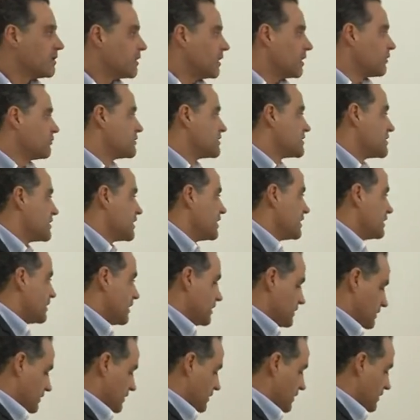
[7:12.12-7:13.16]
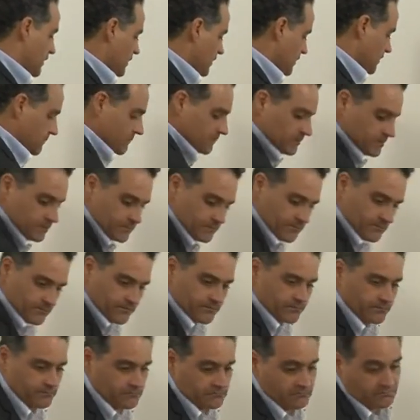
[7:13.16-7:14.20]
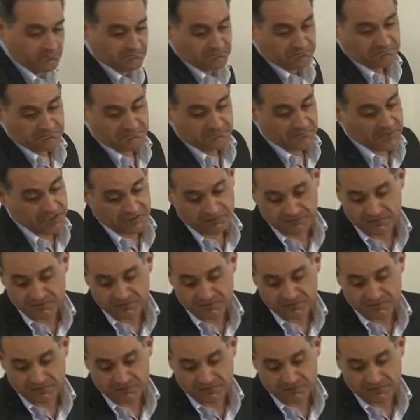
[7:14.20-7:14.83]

I would say that um, I